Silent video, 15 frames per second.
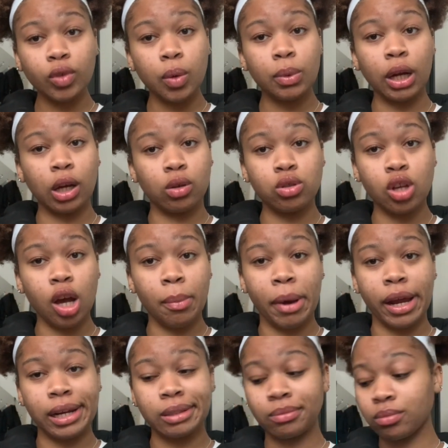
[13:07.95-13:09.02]
We're not gonna talk about
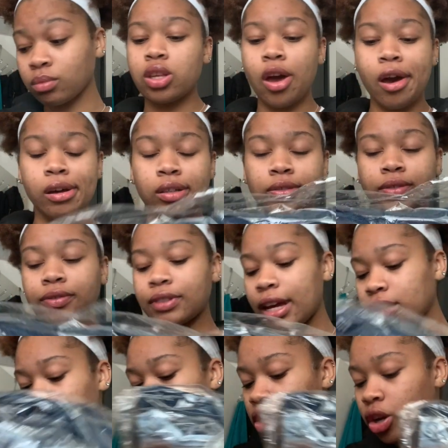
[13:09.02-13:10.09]
it. So from
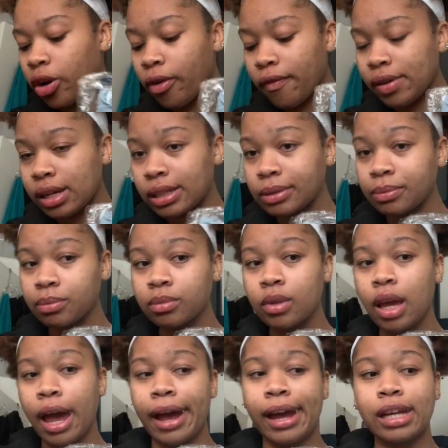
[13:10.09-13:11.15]
Fashion Nova,
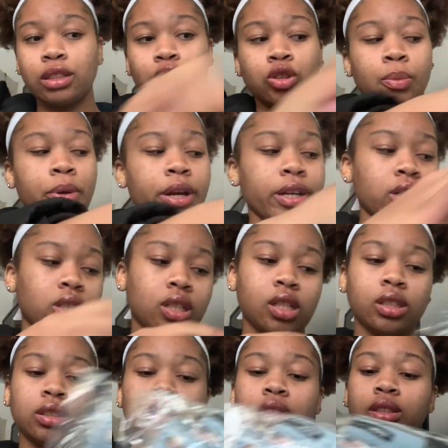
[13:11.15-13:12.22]
I got two pair of jeans,
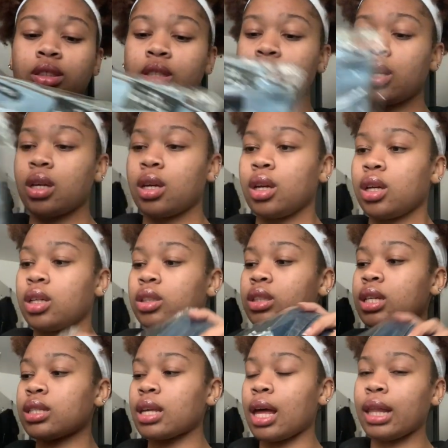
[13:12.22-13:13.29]

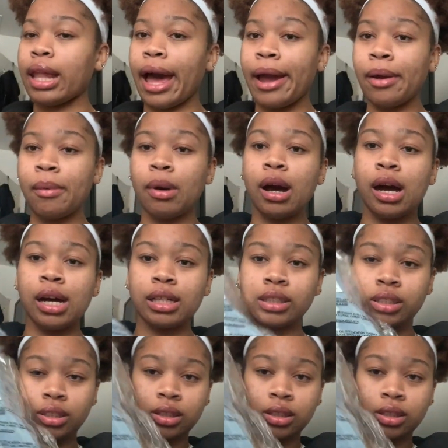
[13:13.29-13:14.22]
just a light wash,